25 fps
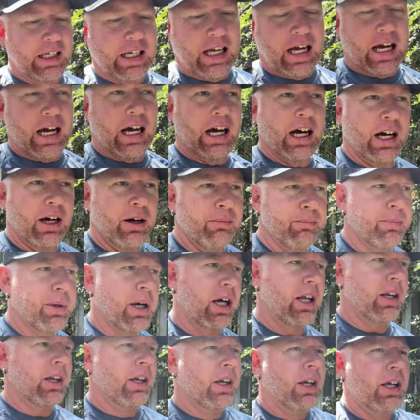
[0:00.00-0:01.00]
Um,
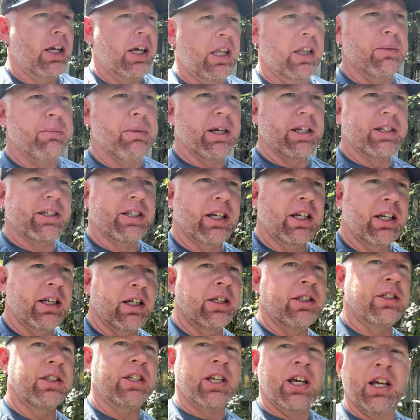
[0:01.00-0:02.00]
but in the big
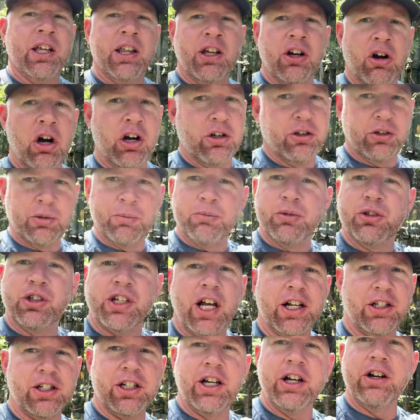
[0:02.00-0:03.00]
cities, there are some
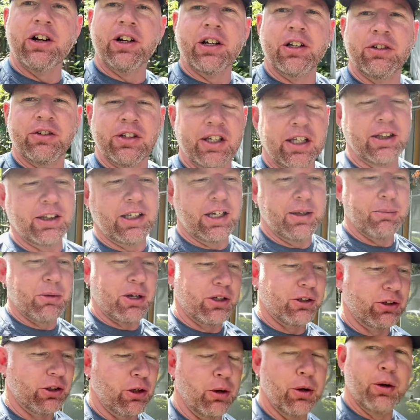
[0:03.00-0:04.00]
sketchy areas in Lima,
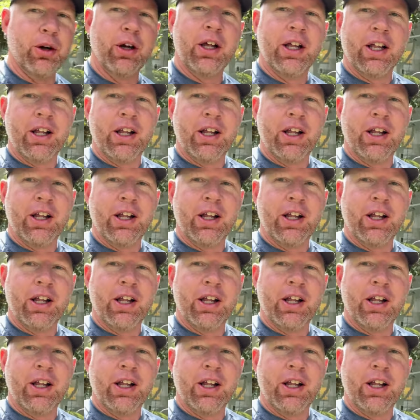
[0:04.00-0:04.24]
so.